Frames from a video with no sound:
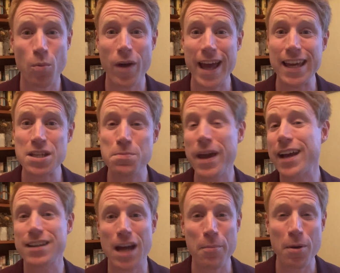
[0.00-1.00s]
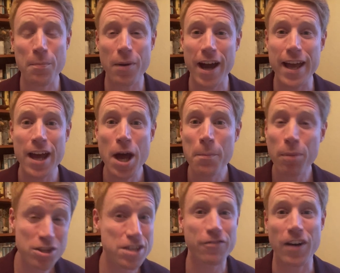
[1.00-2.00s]
where he's picked up by
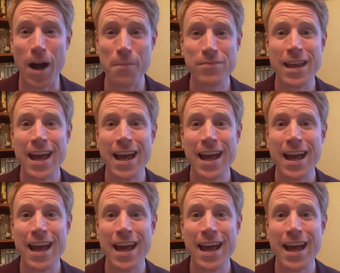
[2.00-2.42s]
Potiphar.